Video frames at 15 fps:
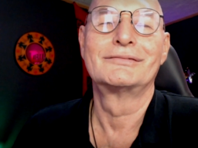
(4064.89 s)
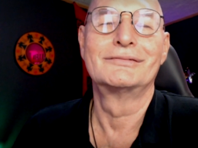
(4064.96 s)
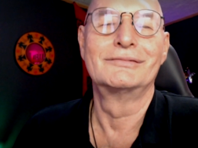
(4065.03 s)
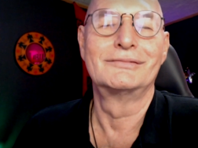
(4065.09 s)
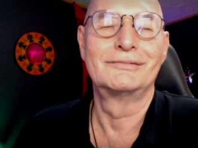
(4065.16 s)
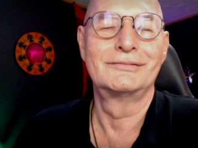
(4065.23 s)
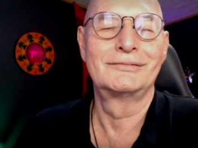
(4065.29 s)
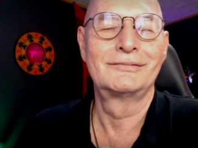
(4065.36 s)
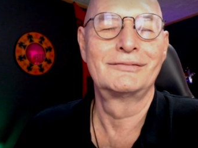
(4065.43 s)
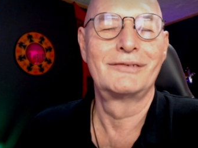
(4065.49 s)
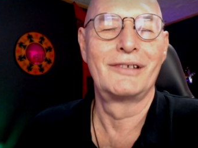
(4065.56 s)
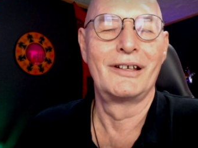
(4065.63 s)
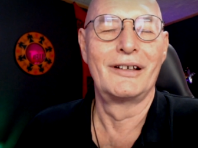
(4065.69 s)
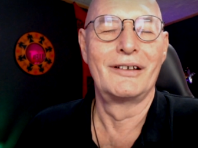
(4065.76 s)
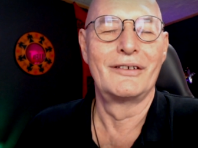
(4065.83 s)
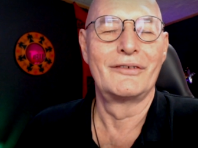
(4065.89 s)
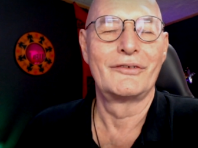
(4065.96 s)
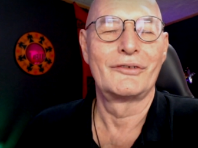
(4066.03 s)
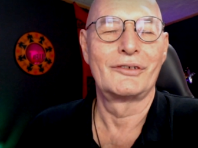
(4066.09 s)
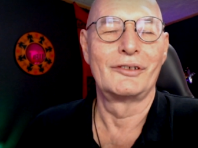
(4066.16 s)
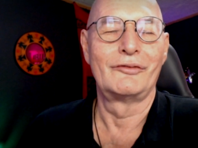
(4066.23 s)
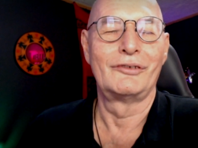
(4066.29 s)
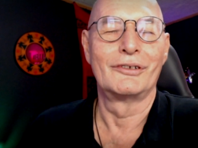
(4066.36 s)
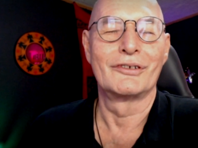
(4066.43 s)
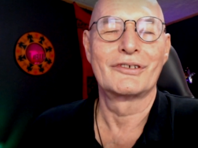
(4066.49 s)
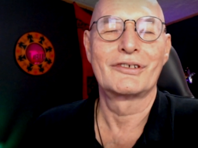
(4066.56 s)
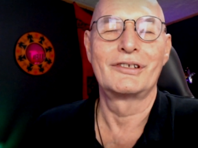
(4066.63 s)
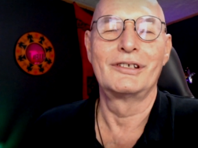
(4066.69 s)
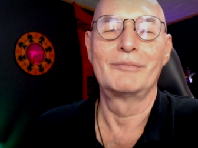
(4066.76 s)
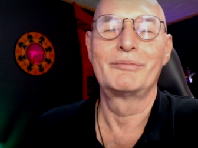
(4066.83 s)
Mm -hmm. So if you're
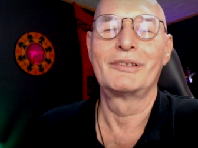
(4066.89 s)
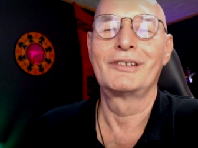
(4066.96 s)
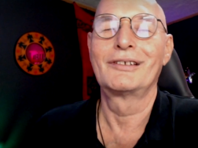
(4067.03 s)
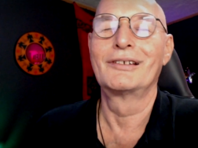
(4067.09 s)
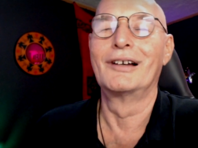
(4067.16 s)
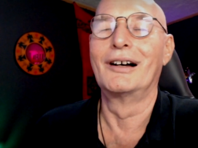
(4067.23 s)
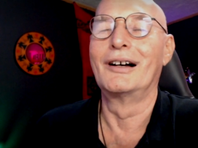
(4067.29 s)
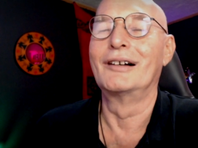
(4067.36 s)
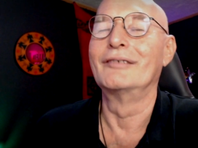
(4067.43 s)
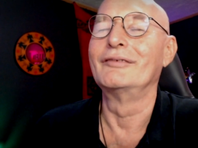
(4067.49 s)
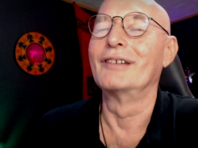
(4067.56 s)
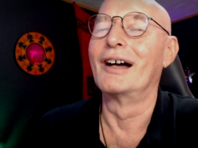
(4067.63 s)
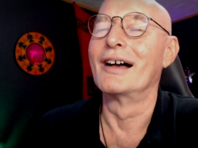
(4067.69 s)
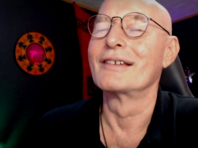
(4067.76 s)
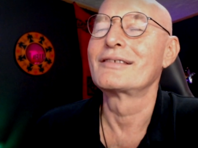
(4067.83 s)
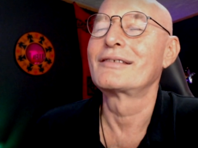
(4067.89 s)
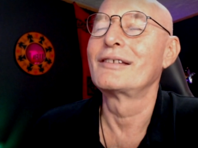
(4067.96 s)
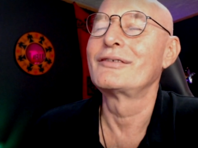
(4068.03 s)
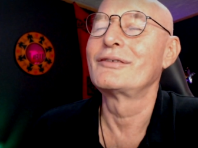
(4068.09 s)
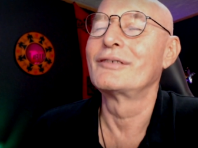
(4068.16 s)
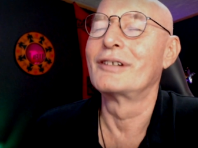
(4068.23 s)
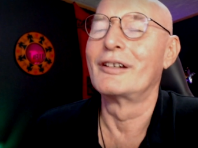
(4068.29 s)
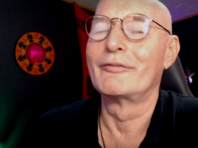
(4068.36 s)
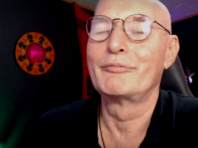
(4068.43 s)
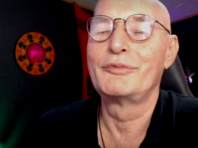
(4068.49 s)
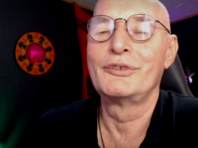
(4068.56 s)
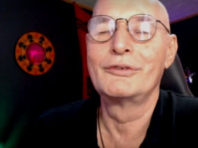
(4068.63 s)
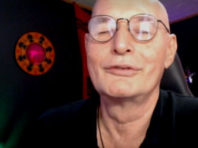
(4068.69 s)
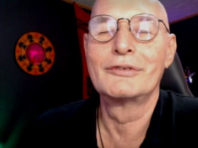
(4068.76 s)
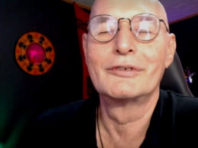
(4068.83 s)
sleeping, uh, we ask that you have
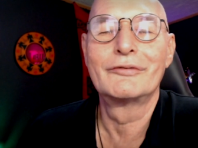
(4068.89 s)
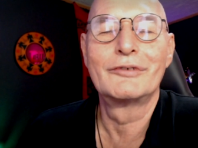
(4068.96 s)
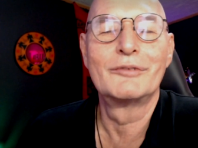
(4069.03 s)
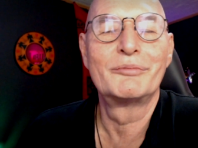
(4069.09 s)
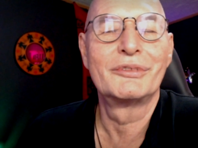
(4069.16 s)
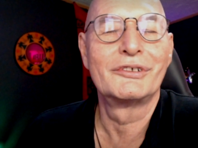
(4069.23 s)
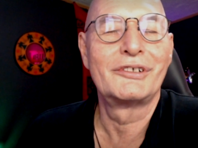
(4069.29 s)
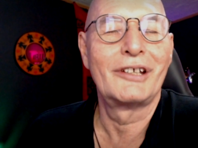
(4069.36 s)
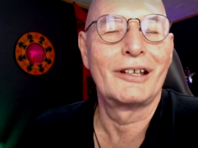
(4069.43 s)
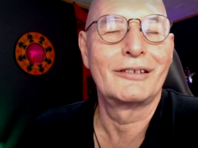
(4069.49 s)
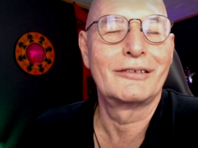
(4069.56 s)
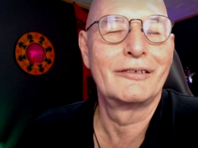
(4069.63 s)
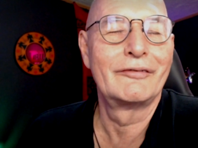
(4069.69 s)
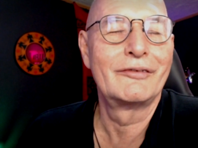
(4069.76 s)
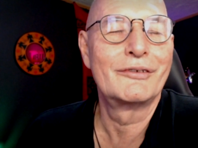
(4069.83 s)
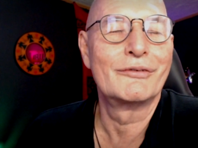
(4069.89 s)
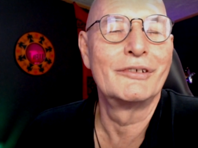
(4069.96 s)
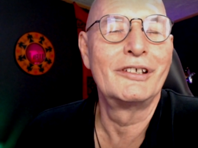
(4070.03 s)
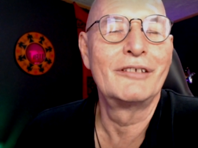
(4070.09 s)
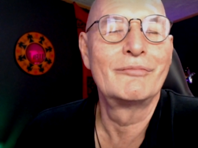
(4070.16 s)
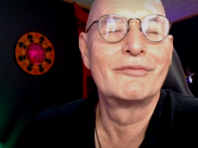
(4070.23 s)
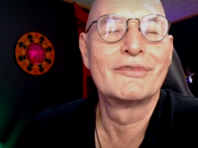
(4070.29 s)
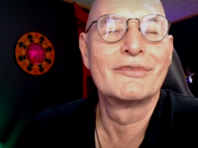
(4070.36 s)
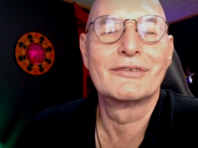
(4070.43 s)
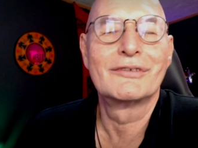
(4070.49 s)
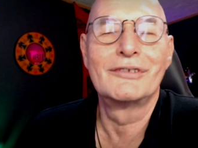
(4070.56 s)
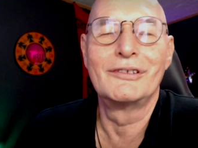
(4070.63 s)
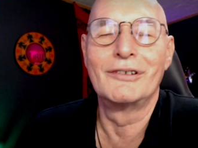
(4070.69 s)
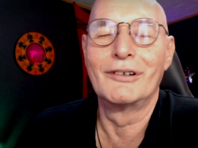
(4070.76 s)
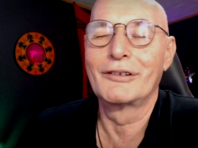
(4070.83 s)
beautiful protective dreams,
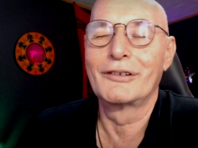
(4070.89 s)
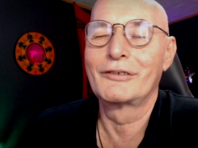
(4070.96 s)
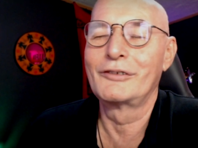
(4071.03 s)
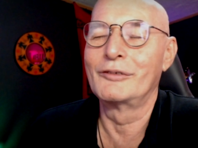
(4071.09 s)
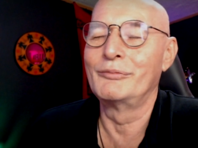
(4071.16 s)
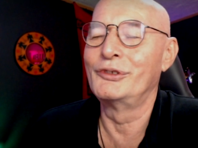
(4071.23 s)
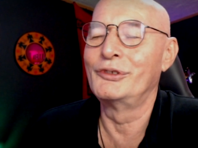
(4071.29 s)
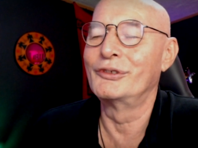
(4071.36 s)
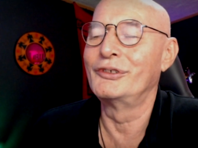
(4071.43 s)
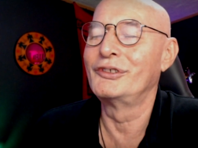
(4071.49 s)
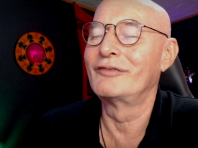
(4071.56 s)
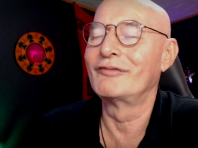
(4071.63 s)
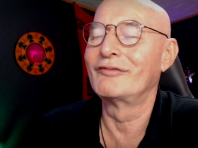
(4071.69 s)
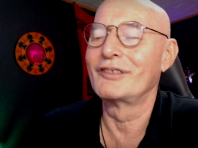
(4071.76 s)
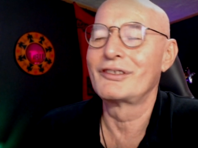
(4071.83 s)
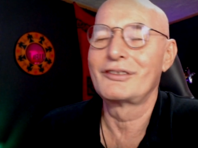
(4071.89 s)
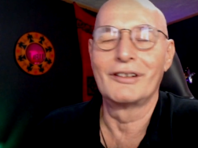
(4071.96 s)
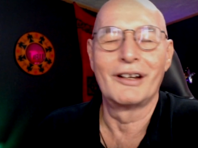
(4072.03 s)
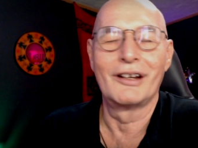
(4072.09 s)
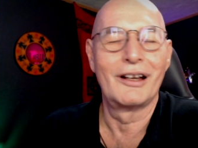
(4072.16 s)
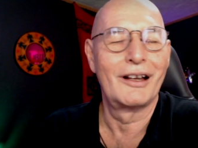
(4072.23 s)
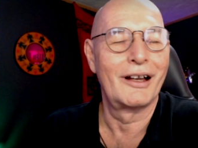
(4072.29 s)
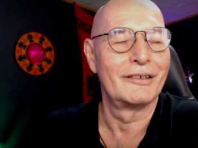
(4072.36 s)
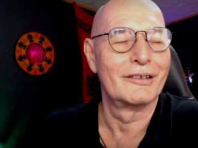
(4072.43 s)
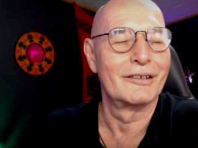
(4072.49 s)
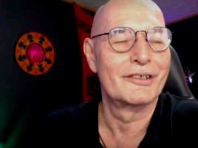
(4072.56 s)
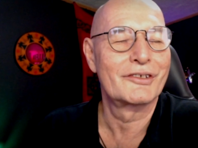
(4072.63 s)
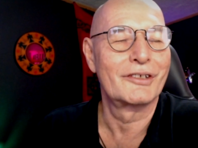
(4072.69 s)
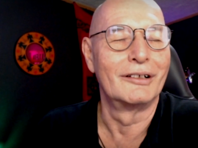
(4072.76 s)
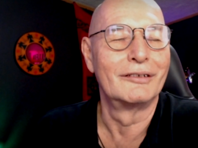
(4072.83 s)
you know, communion with your higher
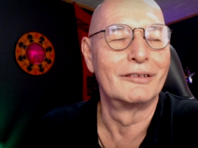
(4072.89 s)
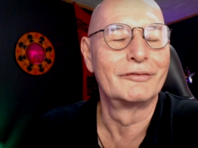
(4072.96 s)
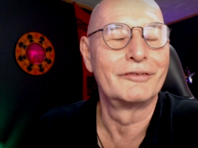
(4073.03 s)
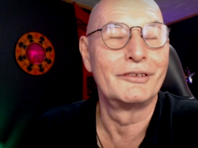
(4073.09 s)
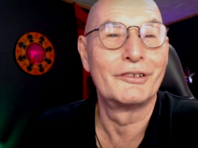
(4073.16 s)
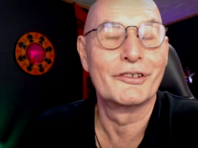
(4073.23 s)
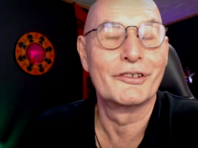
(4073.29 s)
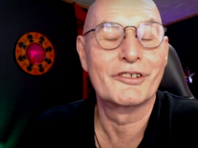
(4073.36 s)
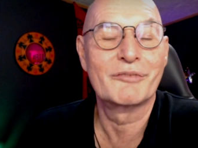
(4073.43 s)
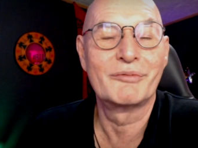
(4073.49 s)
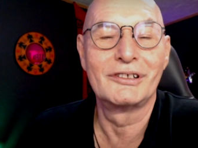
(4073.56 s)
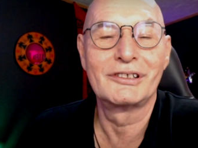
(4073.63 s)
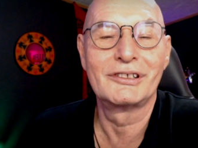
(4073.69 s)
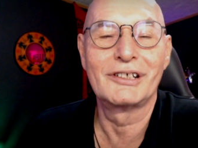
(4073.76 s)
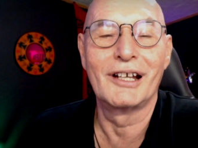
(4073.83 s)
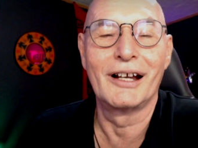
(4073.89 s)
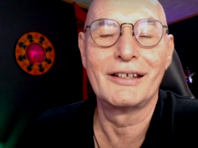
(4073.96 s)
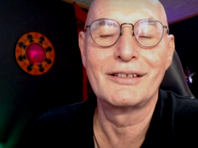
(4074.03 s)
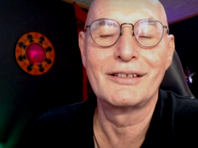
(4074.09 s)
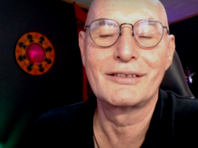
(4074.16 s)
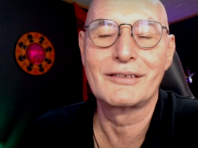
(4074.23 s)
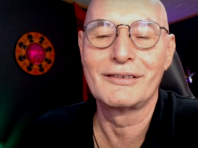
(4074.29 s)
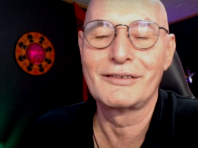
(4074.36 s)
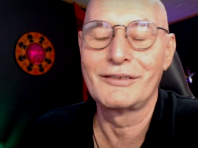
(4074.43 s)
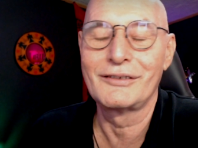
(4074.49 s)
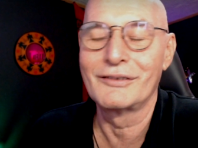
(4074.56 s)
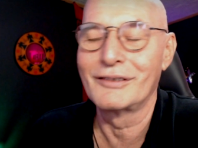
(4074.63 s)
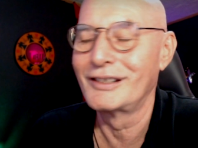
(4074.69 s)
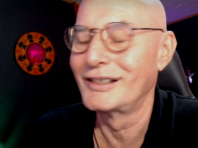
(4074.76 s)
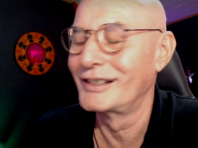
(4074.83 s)
self and your spirit guides and your